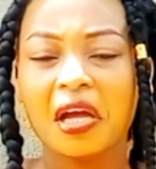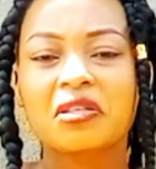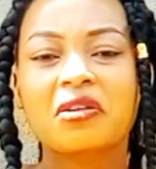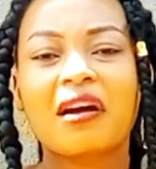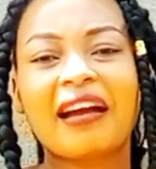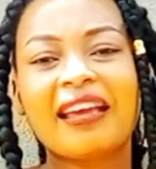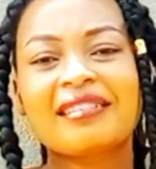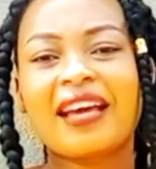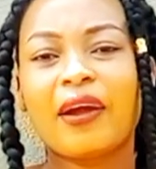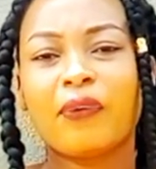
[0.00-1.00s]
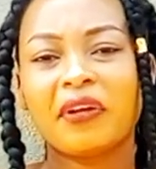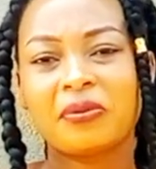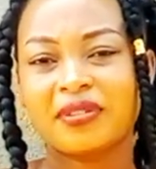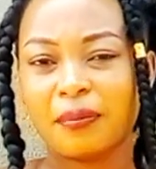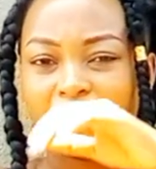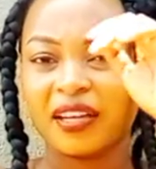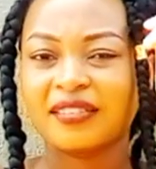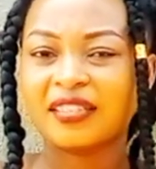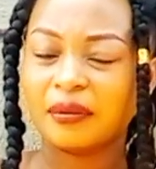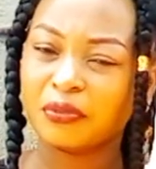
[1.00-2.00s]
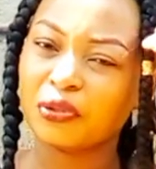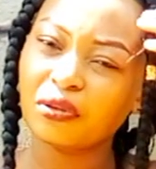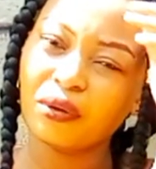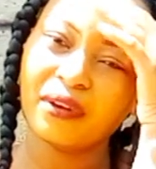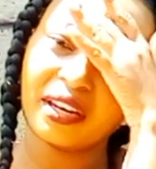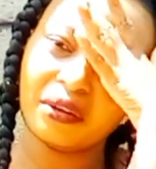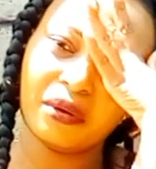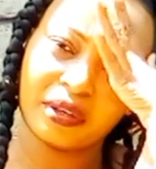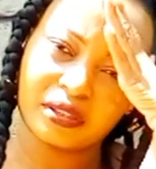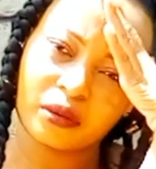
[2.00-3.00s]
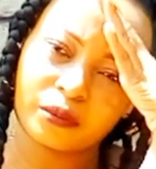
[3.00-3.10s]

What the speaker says: So guys, I went to surprise him. Do you know what I got?